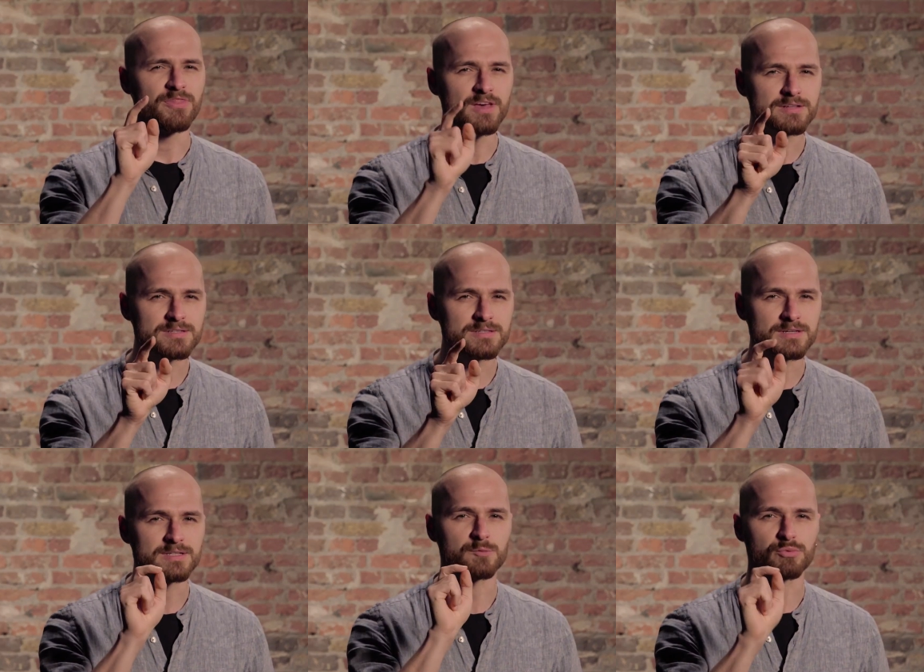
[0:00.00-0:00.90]
This
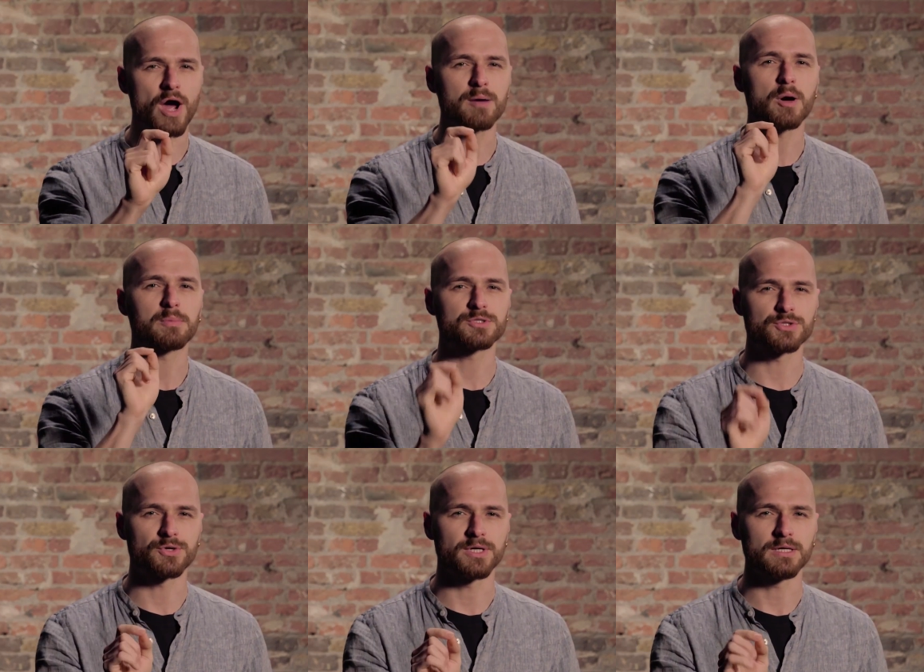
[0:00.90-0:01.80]
is a prime
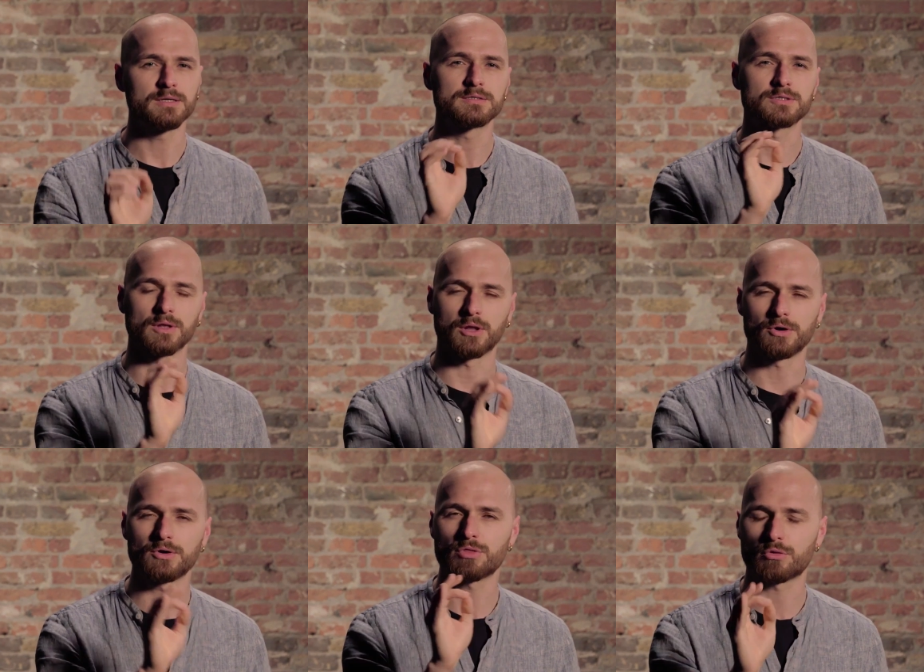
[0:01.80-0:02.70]
opportunity to
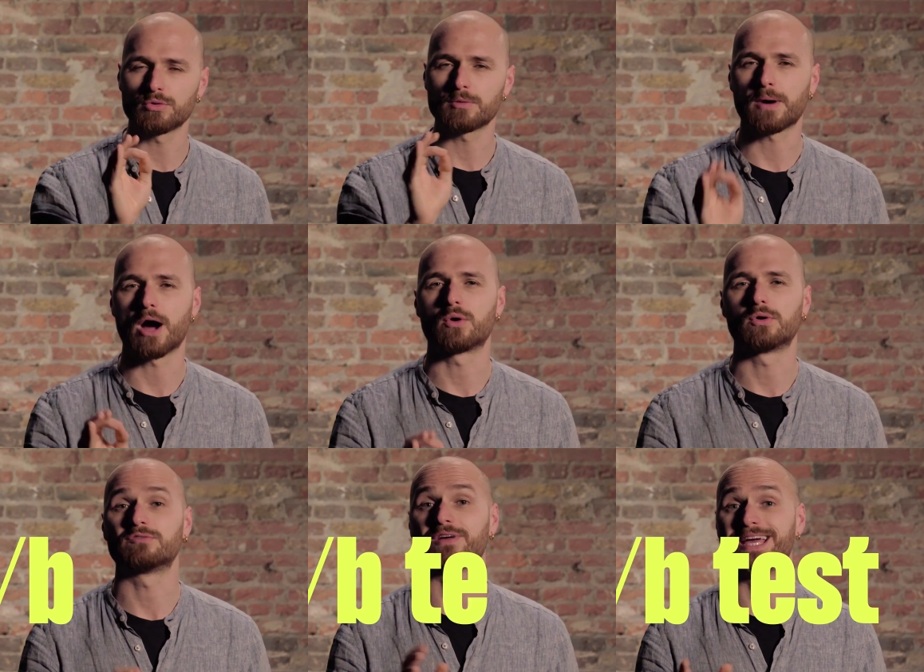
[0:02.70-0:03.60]
learn through the
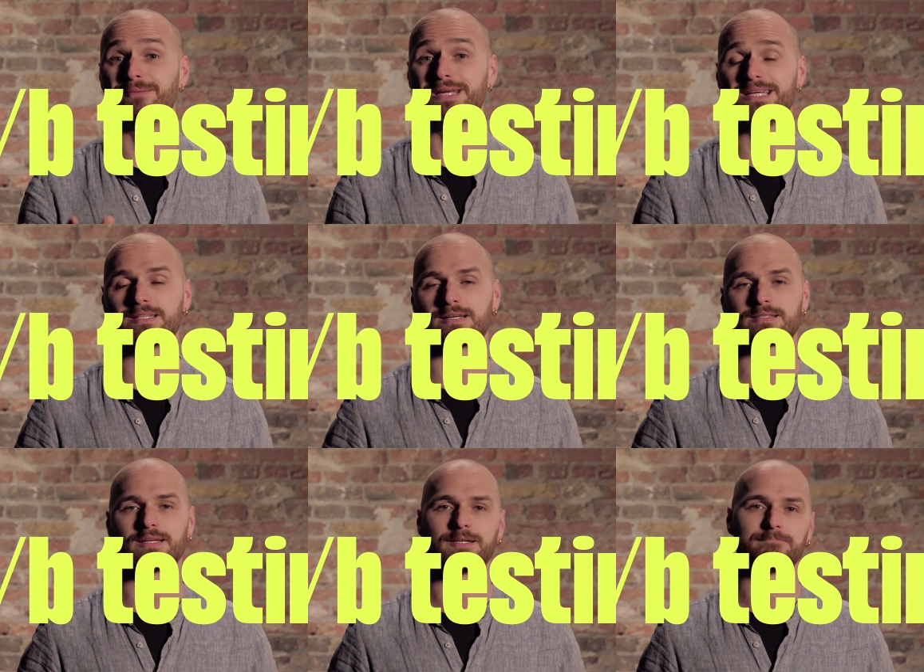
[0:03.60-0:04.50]
power of A/B
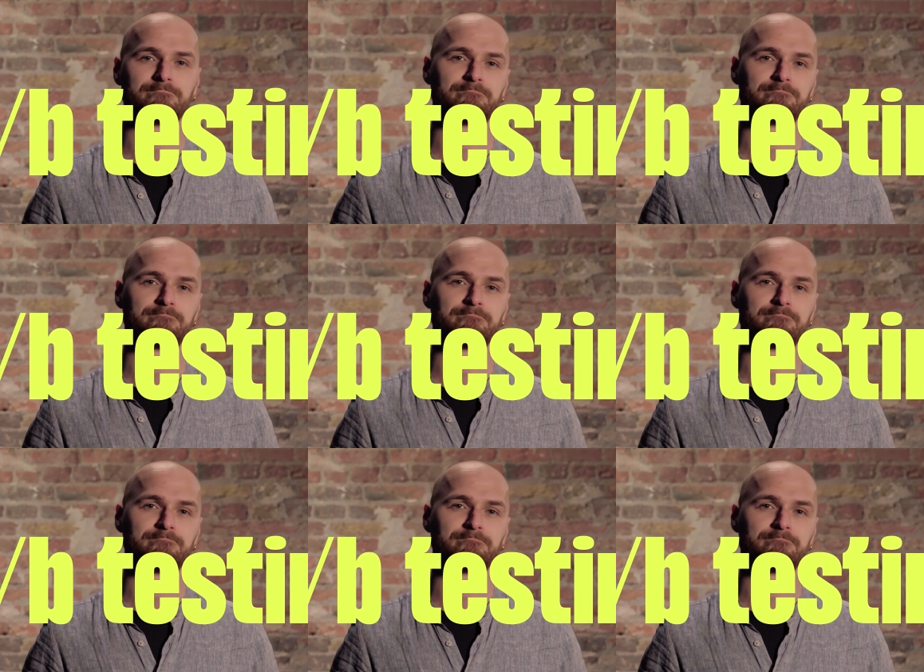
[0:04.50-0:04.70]
testing.